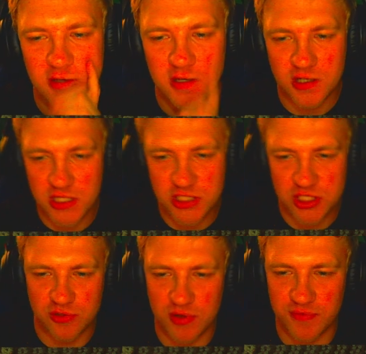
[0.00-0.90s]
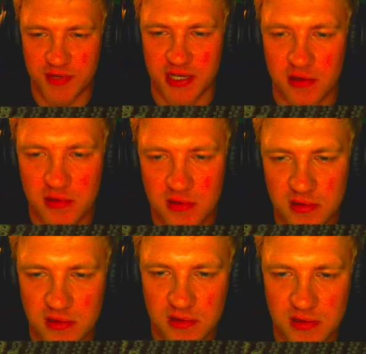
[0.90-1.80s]
Could I just do it over here?
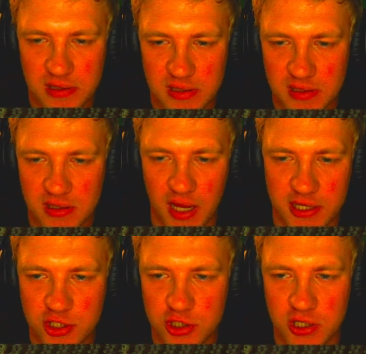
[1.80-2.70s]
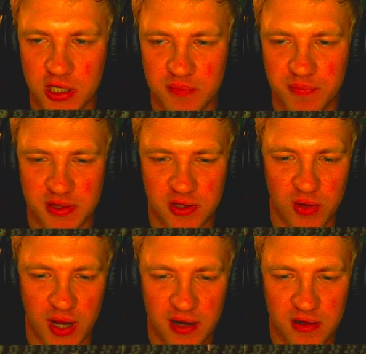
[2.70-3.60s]
I could, but the
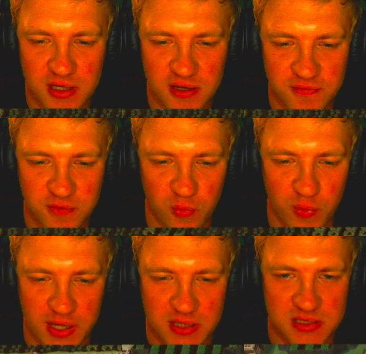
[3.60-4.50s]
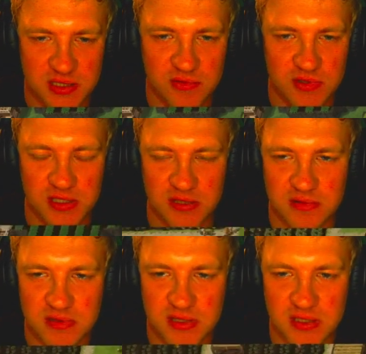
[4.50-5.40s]
area for wind doesn't really
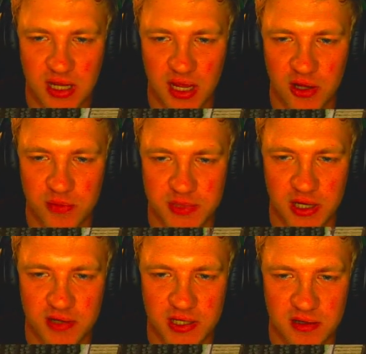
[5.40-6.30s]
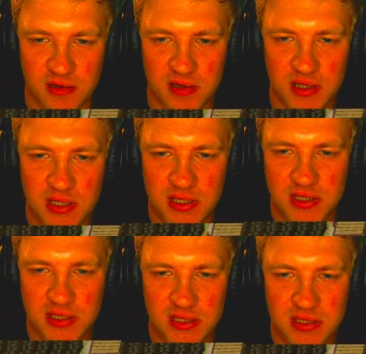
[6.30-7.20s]
help down here.
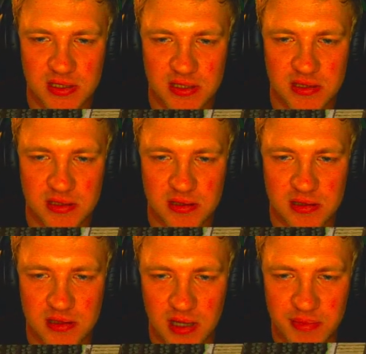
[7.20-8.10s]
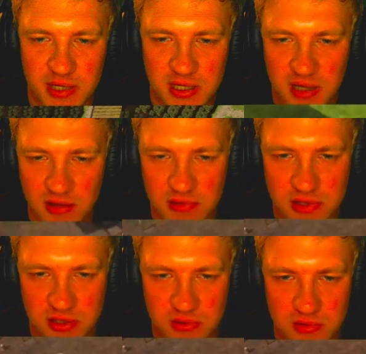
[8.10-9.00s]
I mean, how are
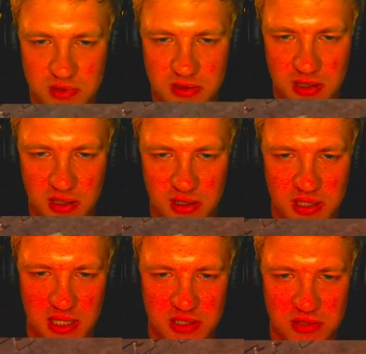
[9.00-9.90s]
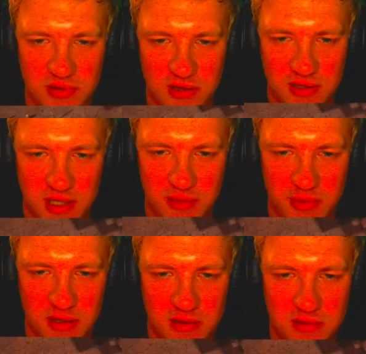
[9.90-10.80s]
you? Oh, you can't do it there, can
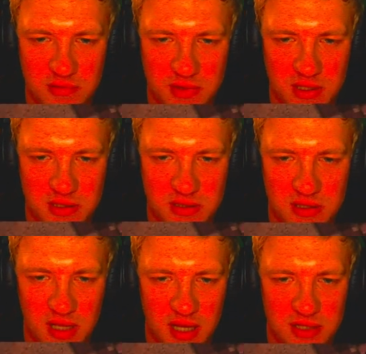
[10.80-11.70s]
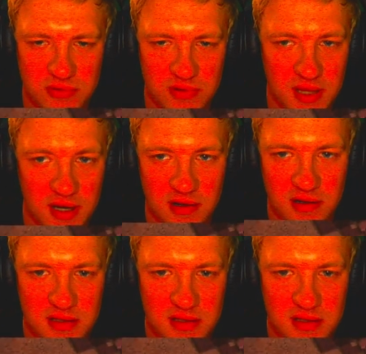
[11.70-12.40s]
we? We could not do it there.